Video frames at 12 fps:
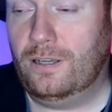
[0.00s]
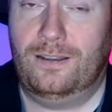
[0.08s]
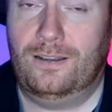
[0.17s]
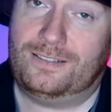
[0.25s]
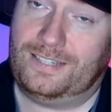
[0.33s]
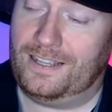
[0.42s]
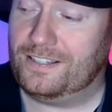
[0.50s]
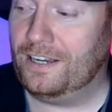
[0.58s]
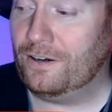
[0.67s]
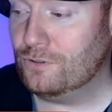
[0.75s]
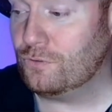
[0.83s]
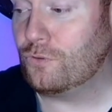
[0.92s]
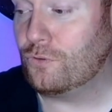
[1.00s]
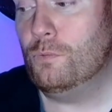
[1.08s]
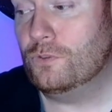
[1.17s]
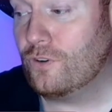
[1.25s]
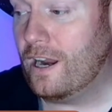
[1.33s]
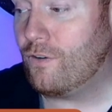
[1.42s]
says here his
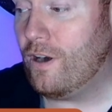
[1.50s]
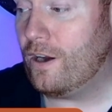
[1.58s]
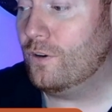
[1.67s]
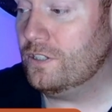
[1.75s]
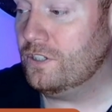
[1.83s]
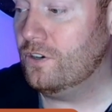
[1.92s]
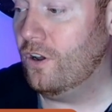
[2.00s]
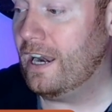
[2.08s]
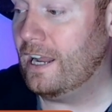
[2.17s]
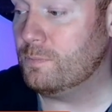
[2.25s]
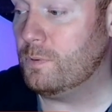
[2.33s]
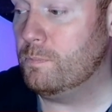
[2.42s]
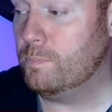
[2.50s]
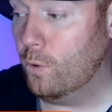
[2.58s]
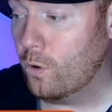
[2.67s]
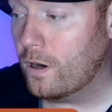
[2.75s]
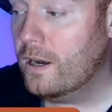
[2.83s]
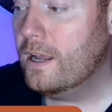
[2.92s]
recruitment track record is United has been
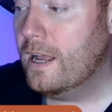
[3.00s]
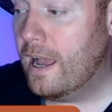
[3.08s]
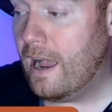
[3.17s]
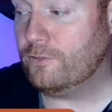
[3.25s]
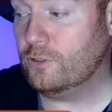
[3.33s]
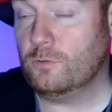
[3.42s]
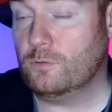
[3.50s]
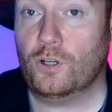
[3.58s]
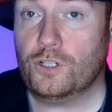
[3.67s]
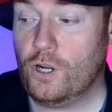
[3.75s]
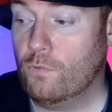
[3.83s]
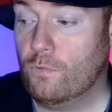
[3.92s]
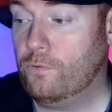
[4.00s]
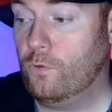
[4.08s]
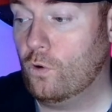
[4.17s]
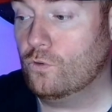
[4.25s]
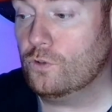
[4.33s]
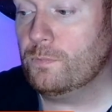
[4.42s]
poor after splurging over
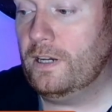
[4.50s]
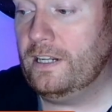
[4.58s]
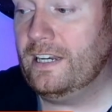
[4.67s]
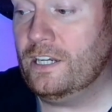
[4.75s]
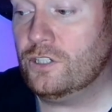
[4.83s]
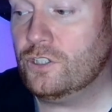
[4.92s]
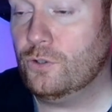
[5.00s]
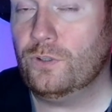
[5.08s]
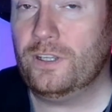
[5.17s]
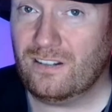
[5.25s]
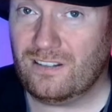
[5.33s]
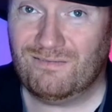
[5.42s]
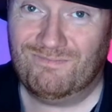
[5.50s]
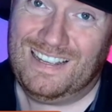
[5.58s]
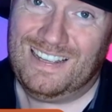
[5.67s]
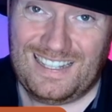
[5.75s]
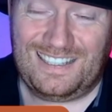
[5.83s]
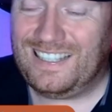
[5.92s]
400 million in 2 years.
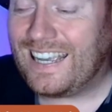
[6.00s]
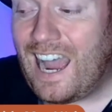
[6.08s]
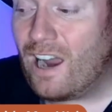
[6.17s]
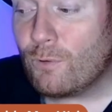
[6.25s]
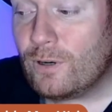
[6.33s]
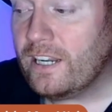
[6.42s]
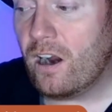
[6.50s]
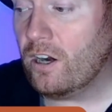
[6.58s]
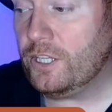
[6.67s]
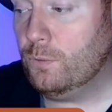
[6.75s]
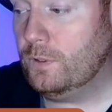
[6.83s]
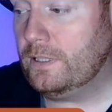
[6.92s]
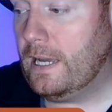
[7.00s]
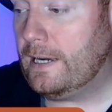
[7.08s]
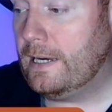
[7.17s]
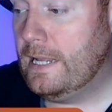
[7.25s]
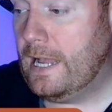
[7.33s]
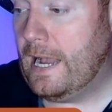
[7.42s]
You can't really argue with that.
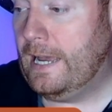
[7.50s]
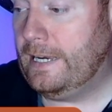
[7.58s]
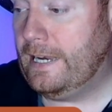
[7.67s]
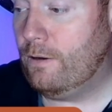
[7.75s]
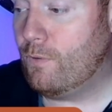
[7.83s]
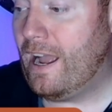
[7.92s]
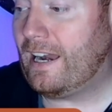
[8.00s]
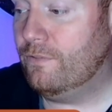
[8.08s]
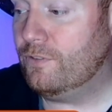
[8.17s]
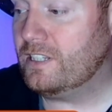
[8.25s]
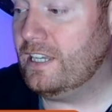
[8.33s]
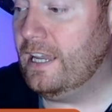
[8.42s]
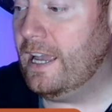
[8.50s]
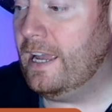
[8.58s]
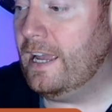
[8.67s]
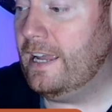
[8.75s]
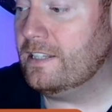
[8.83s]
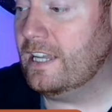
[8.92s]
And Ratcliffe
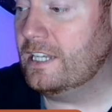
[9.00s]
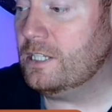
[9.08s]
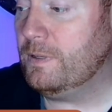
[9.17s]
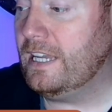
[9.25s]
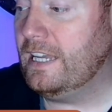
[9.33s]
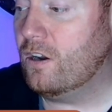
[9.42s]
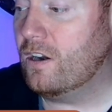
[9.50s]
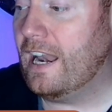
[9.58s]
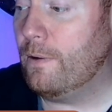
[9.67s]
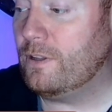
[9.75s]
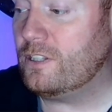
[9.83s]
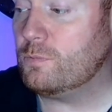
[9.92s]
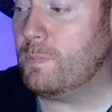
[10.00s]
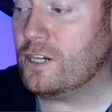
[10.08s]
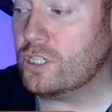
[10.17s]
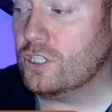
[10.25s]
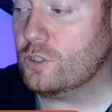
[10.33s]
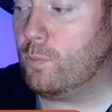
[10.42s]
is said to be keen on allowing
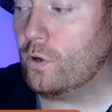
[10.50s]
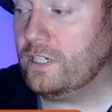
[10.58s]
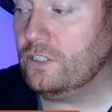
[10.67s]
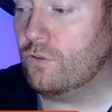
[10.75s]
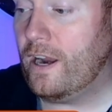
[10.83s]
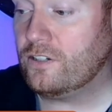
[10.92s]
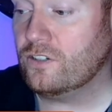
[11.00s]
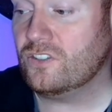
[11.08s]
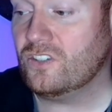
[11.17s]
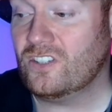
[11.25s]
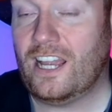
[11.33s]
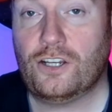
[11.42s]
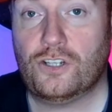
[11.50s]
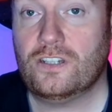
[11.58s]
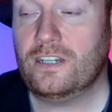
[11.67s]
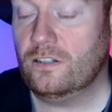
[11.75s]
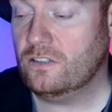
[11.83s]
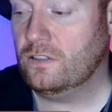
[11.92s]
specialist sporting directors to sanction
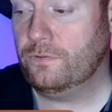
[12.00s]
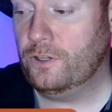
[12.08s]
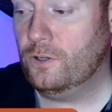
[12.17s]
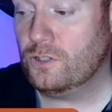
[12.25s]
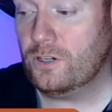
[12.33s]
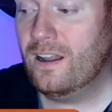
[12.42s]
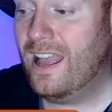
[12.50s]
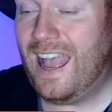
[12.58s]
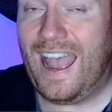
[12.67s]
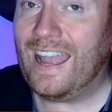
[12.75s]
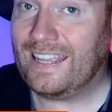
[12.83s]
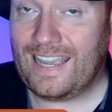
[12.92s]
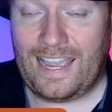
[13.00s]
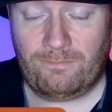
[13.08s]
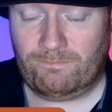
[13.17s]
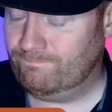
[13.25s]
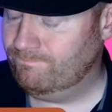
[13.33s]
deals in the future. Again,